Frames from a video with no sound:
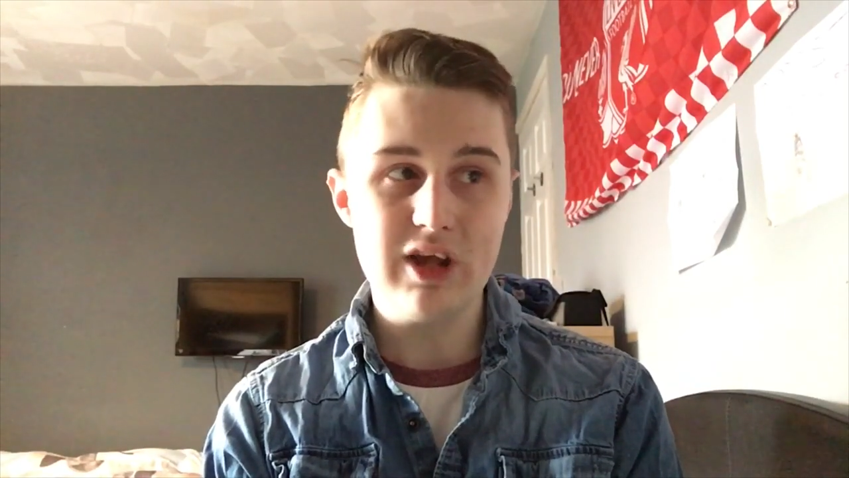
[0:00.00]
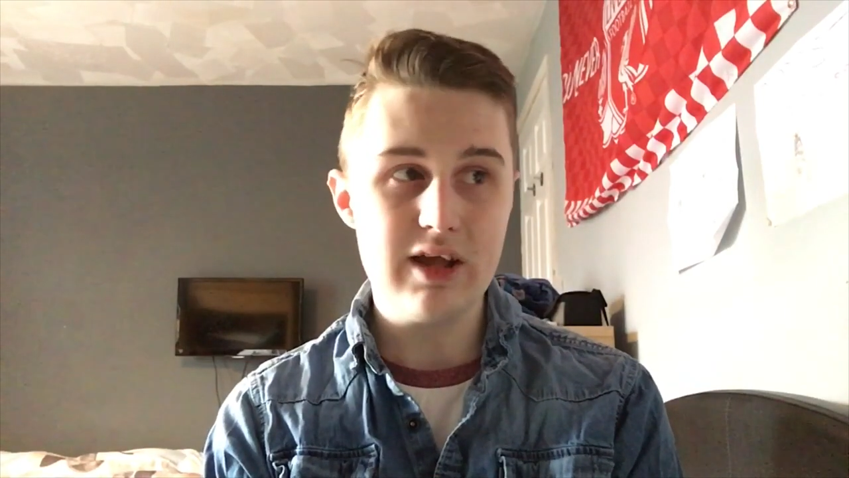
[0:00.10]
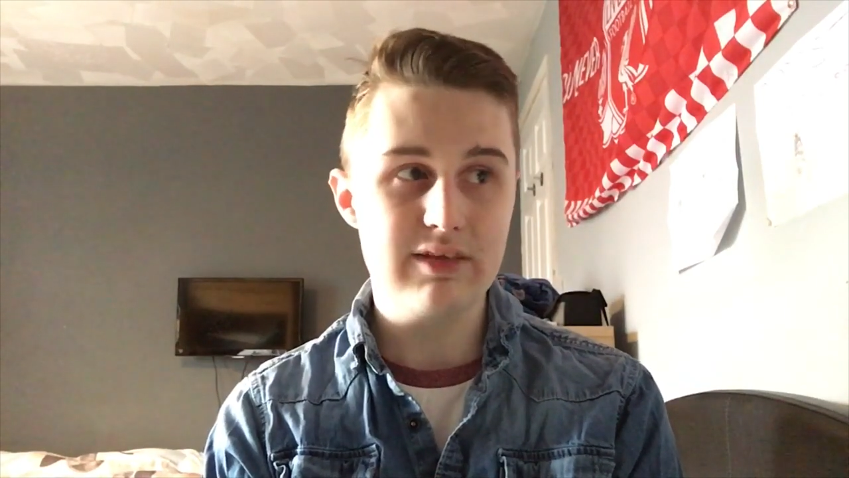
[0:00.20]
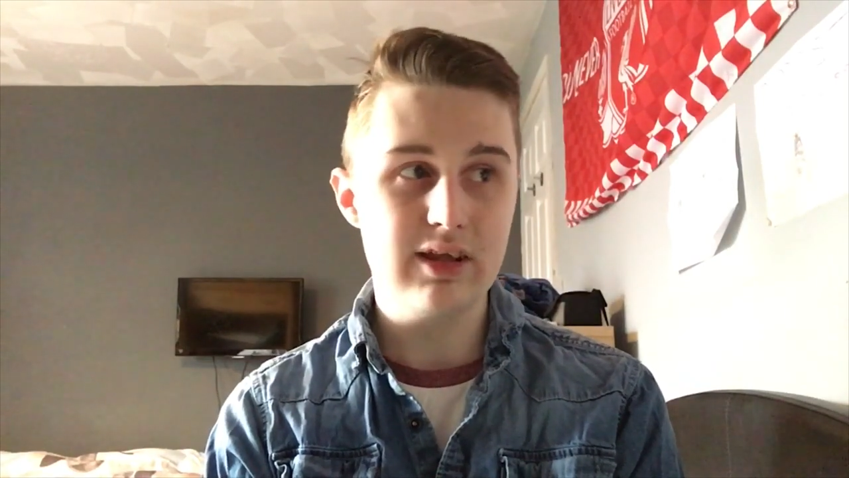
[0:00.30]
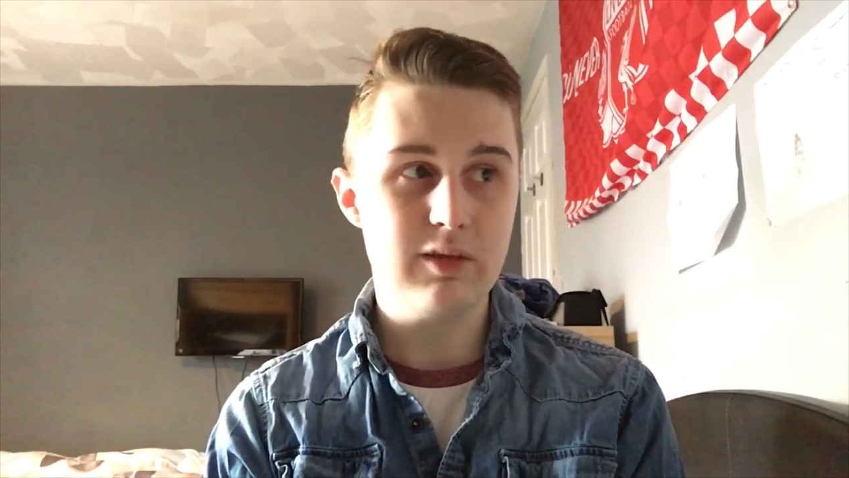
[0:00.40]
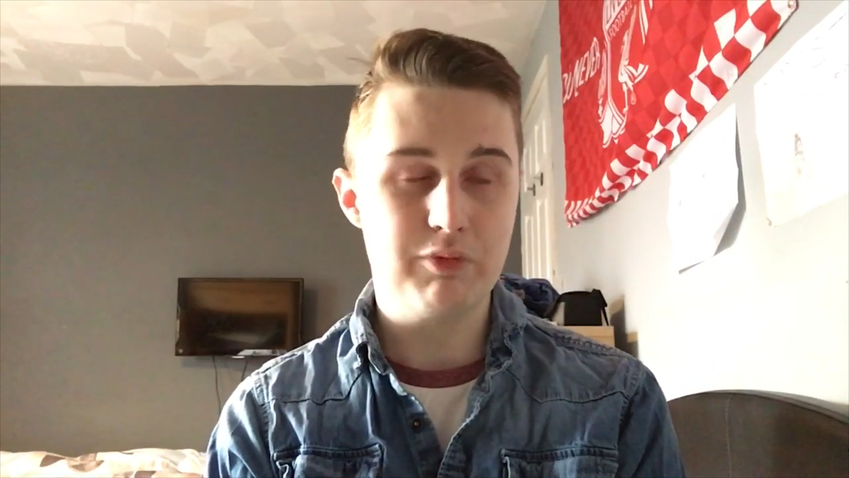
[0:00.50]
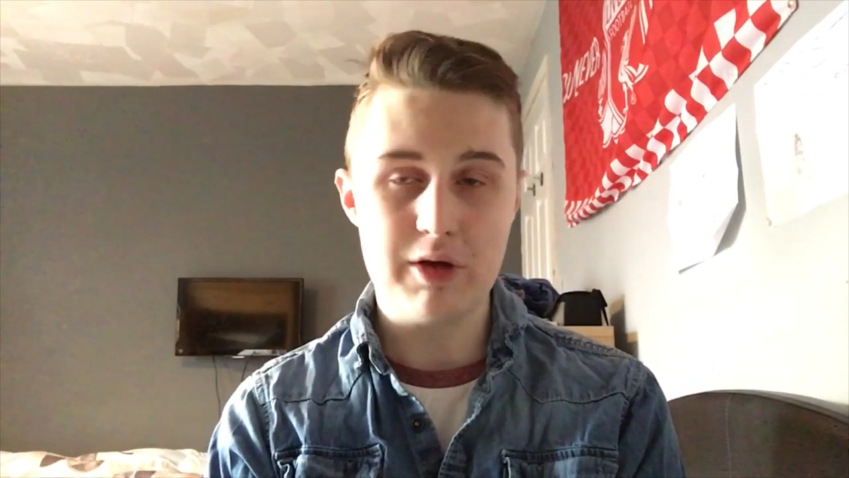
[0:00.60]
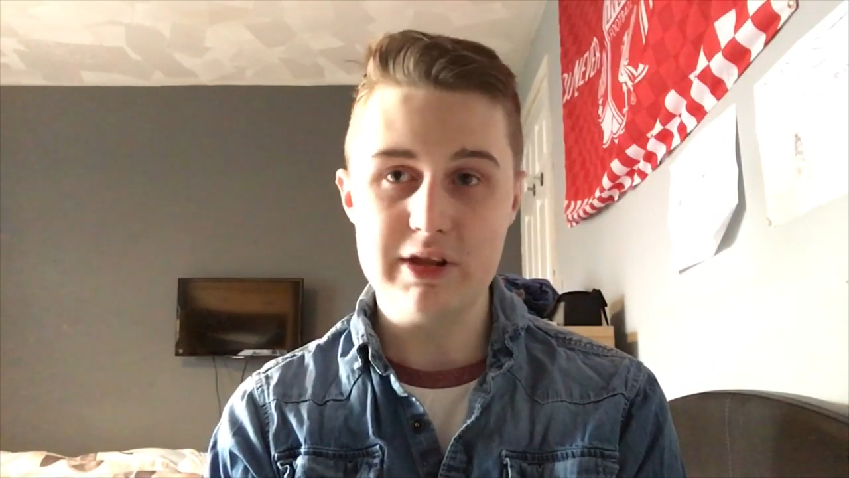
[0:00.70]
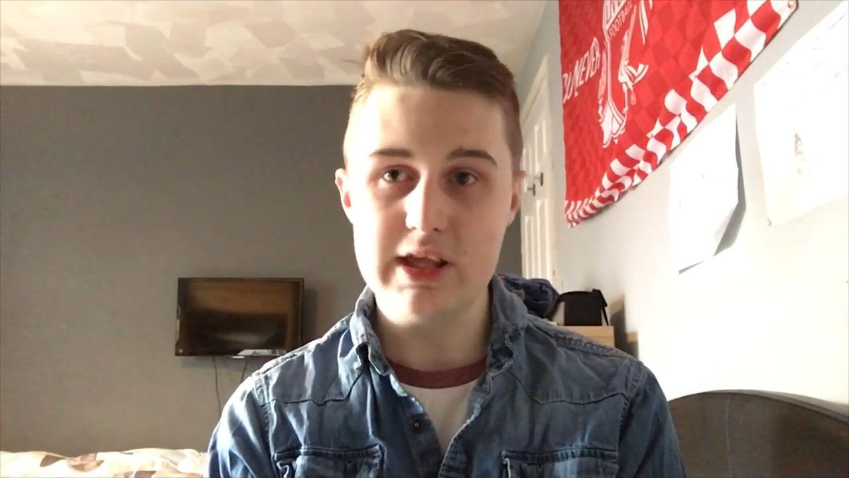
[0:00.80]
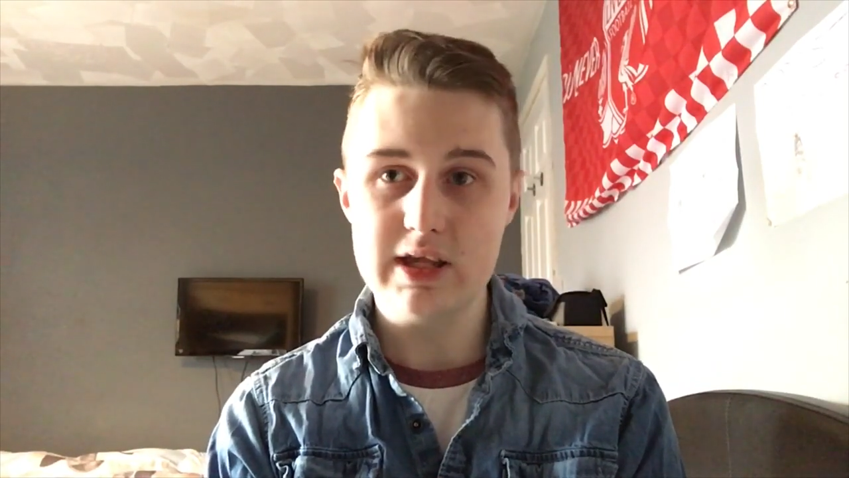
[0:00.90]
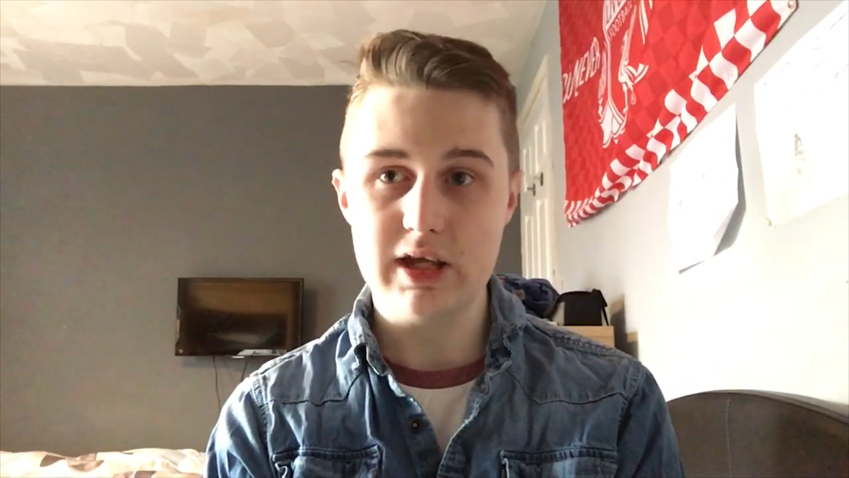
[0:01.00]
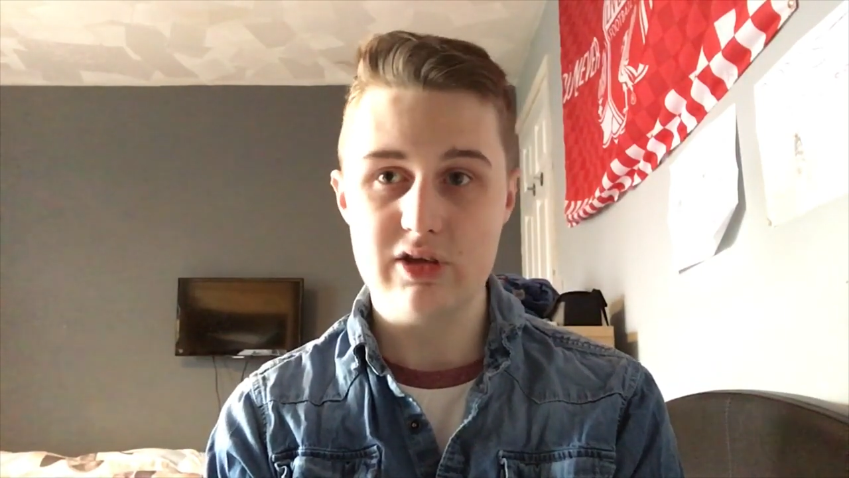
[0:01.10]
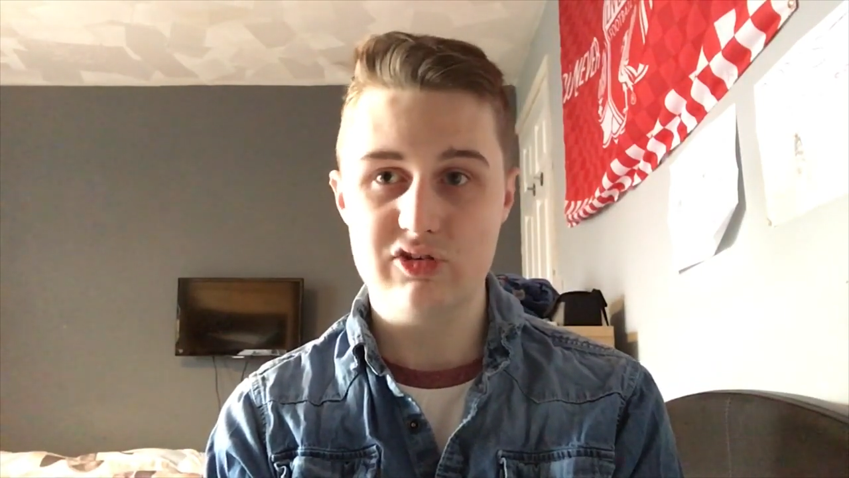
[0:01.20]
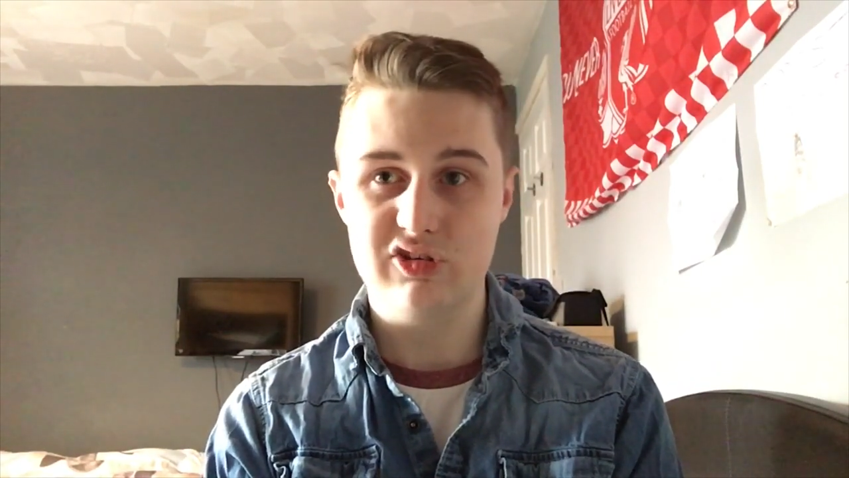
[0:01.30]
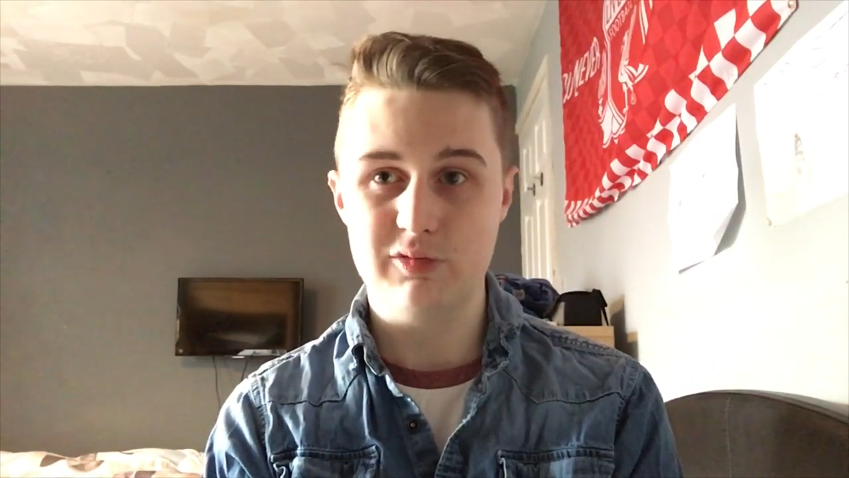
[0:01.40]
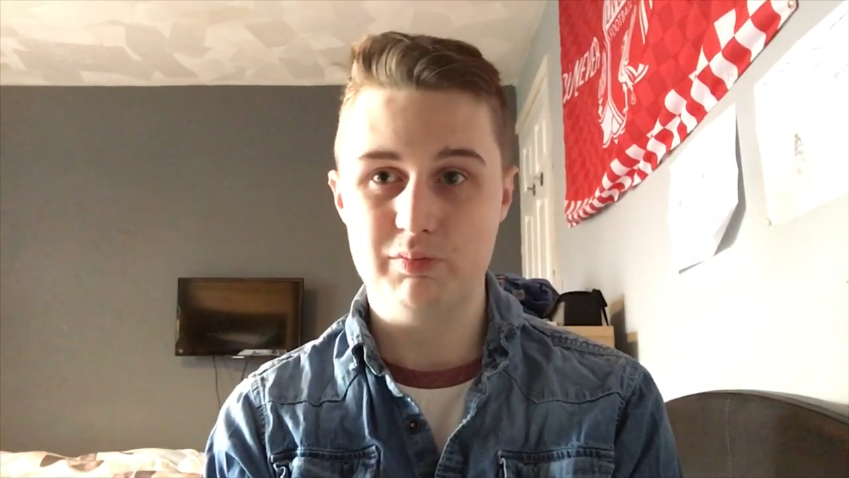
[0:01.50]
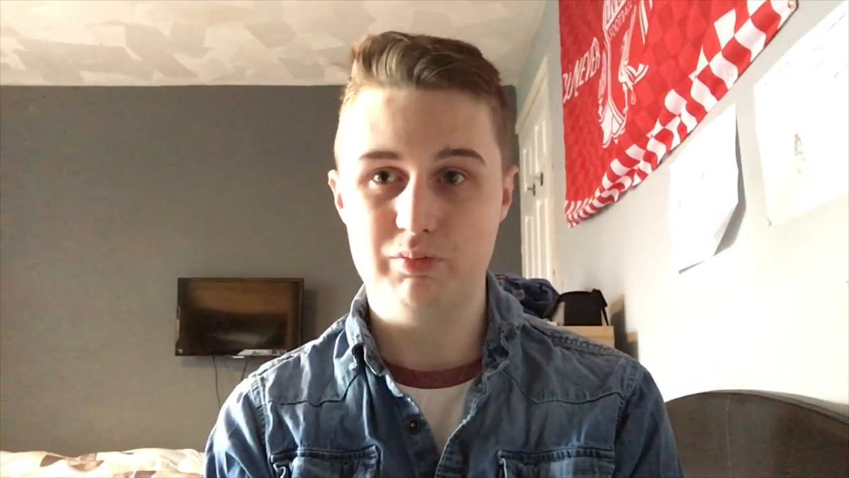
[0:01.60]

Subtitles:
I think the Premier League is